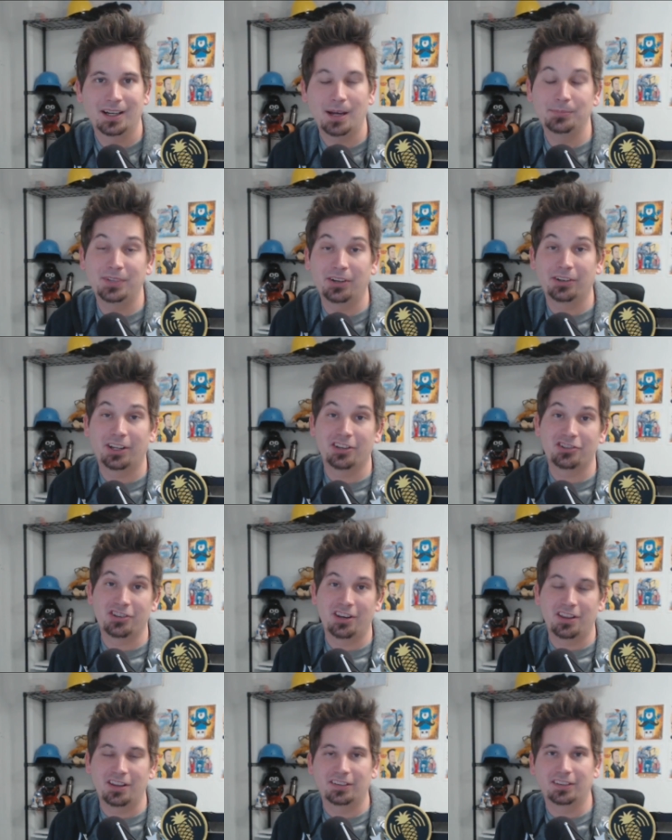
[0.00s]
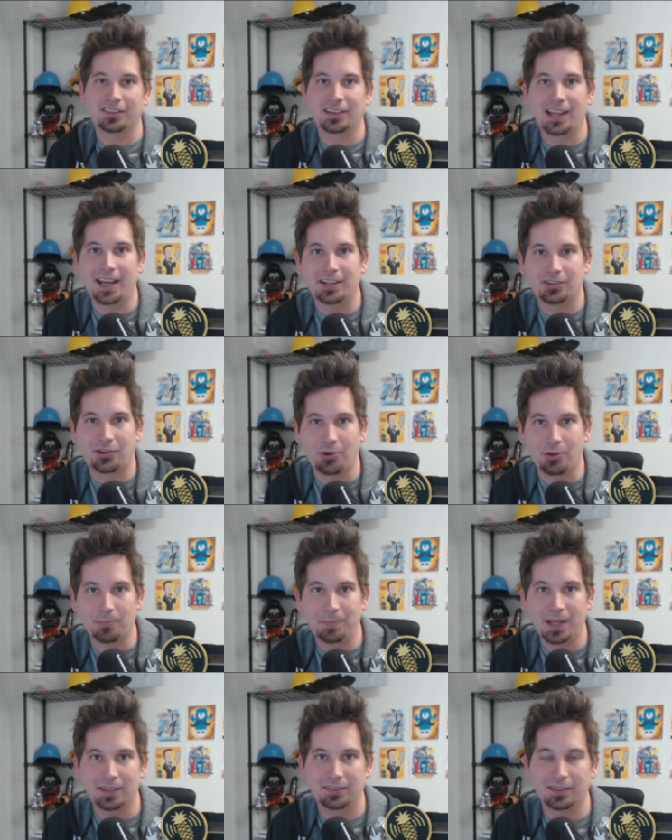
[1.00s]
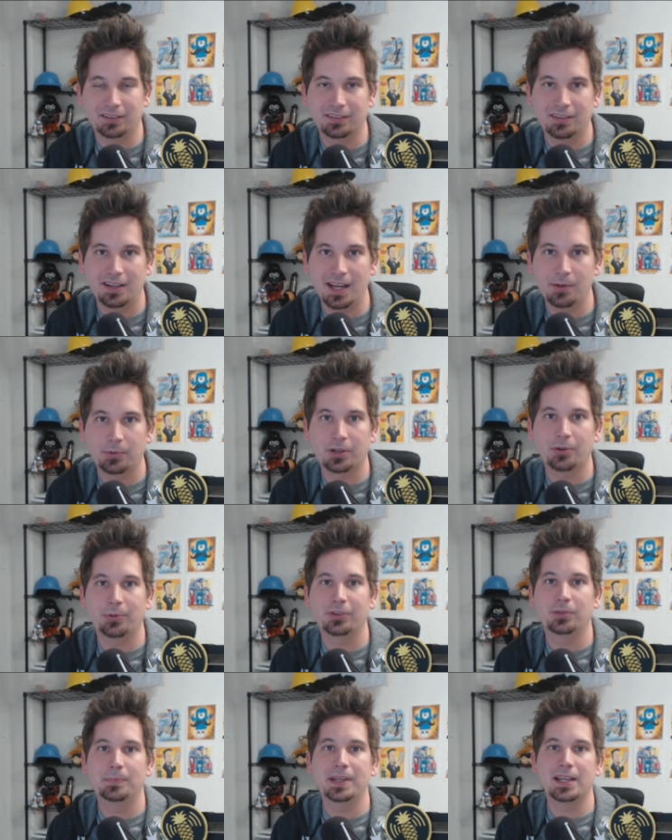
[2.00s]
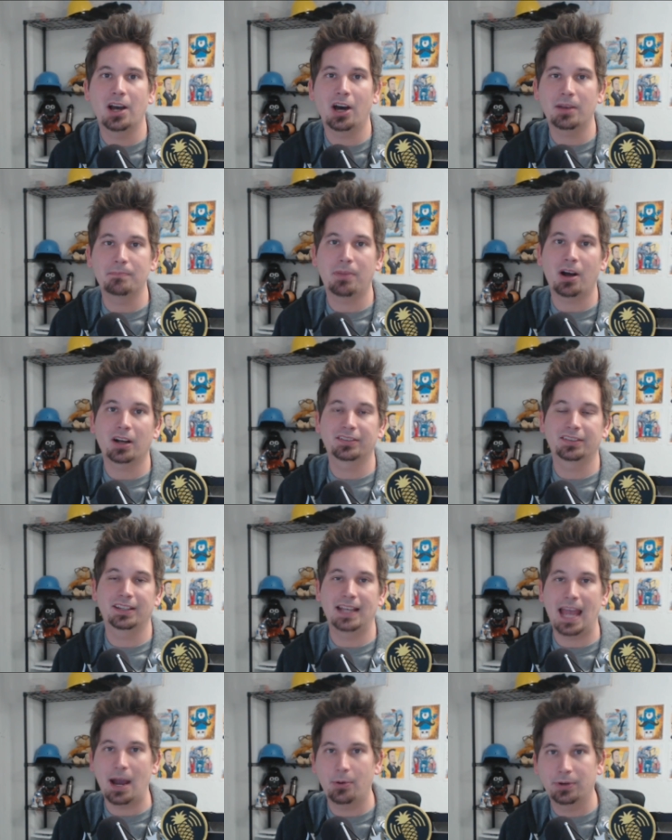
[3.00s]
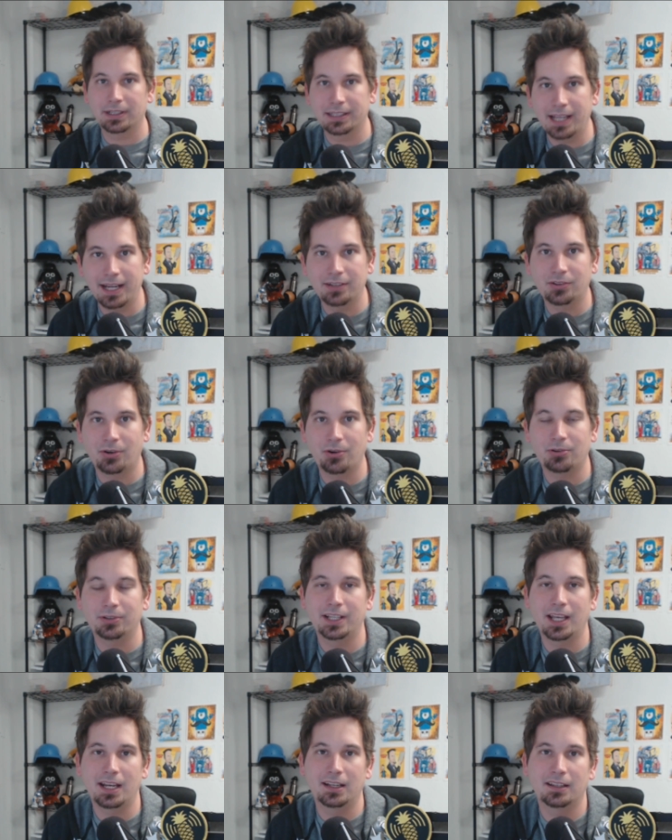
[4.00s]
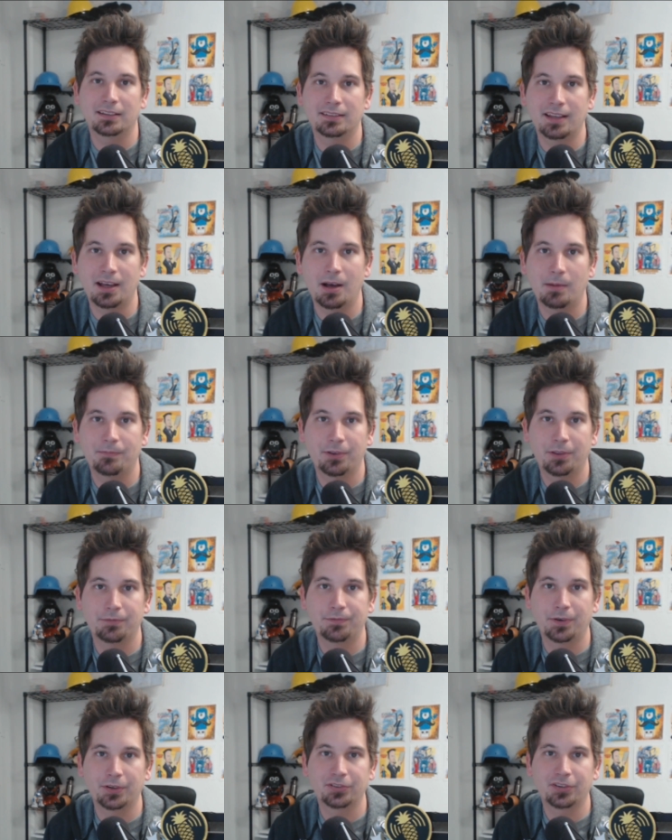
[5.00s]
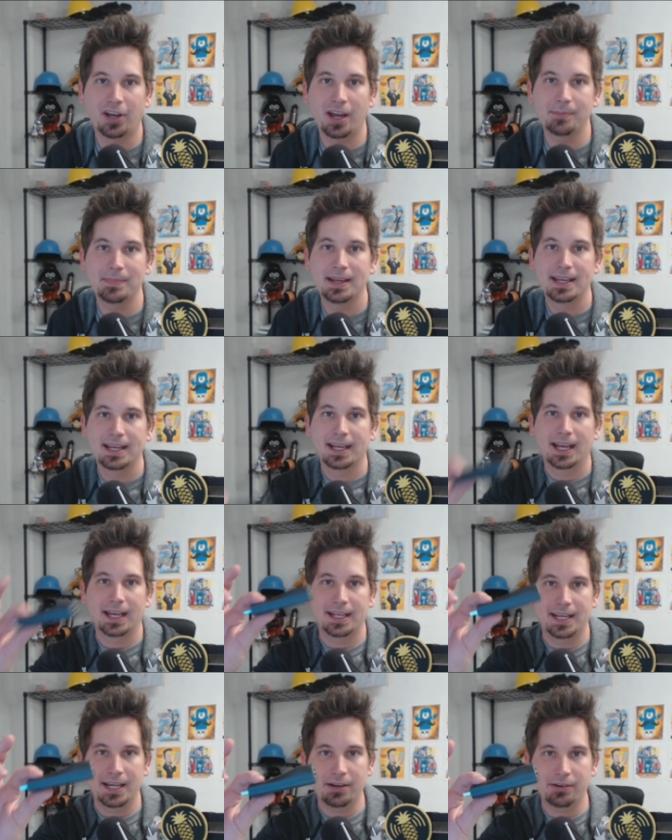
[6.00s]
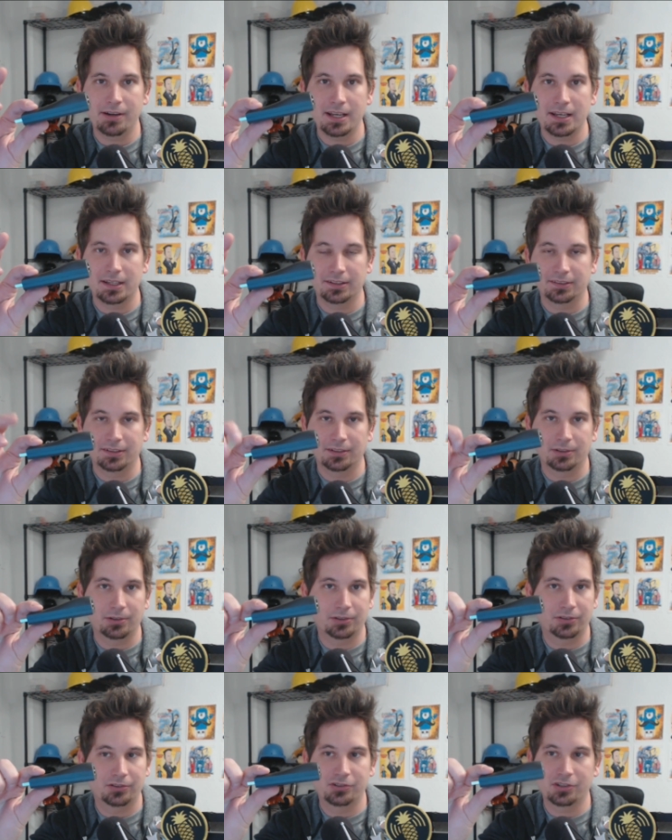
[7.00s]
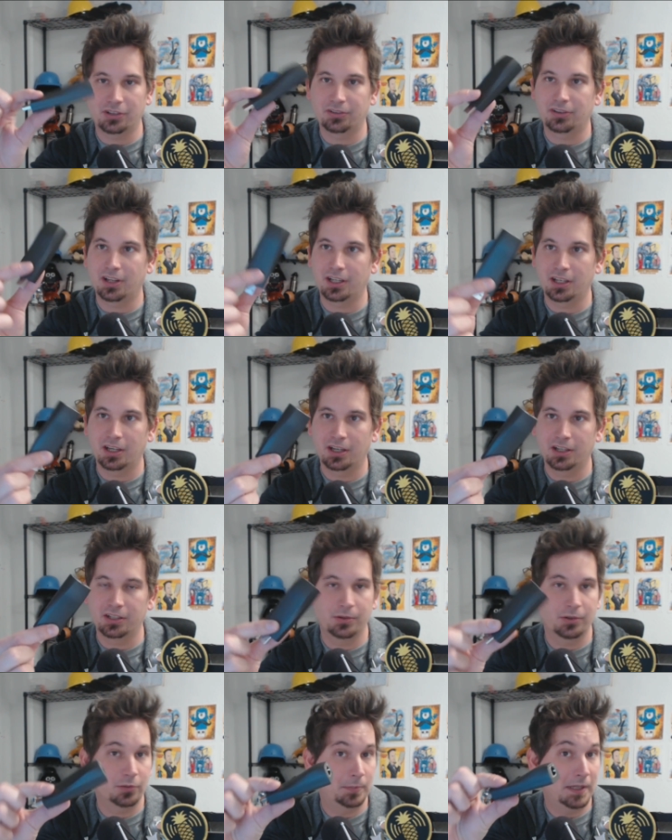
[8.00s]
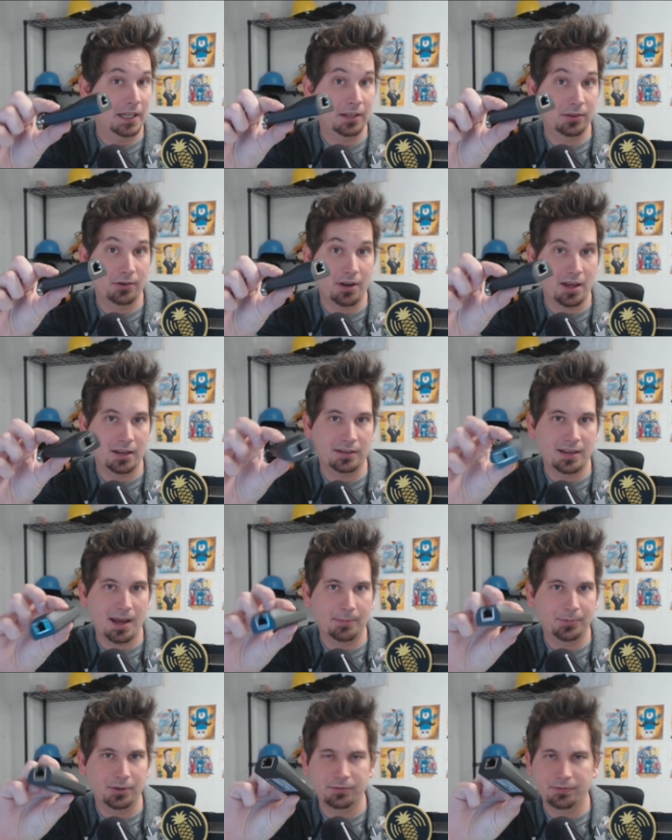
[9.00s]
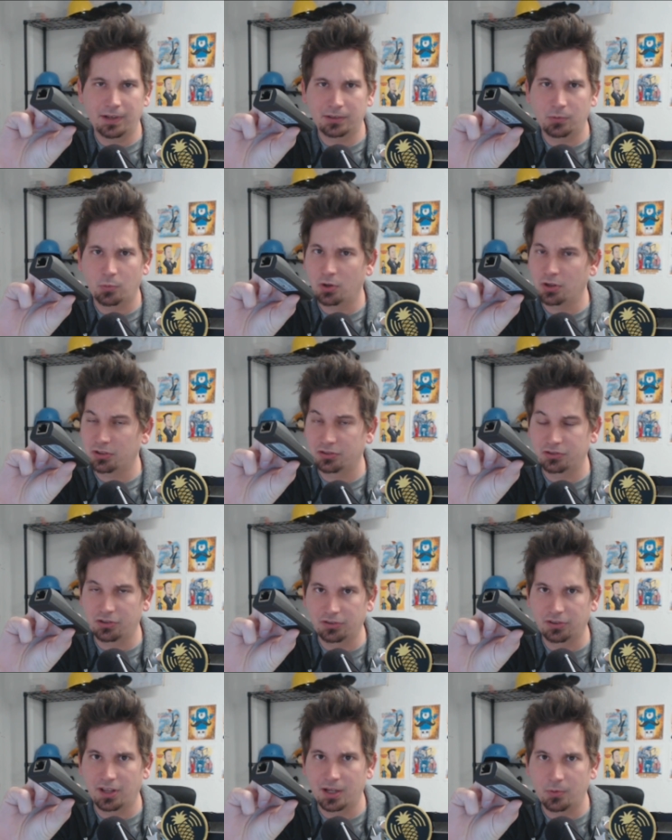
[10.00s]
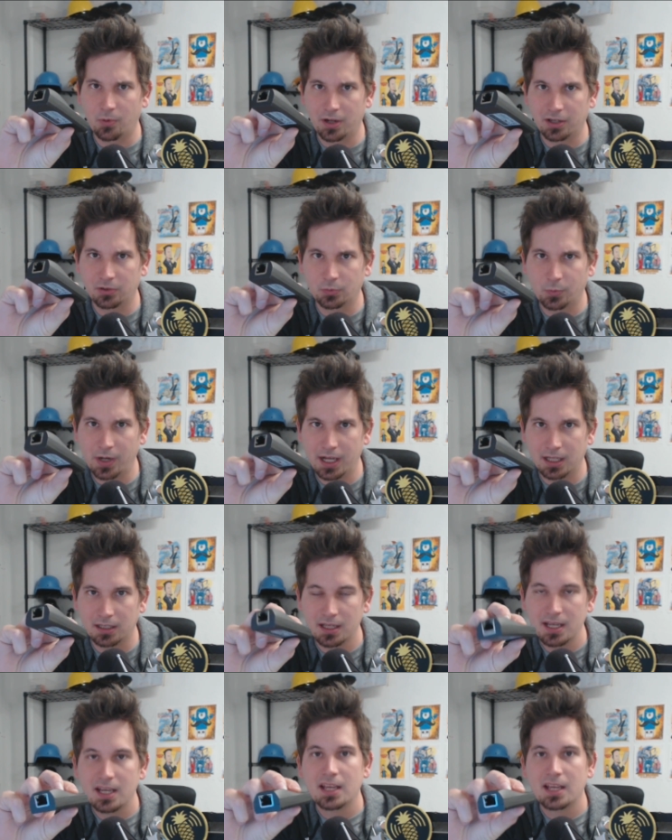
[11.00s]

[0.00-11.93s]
I'm Darren Kitchen and this is LAN Turtle Basics. Today we're going to be unboxing our LAN Turtle and getting it set up for the first time. And here it is. It looks just like a USB Ethernet adapter. In fact, it works just like one as well.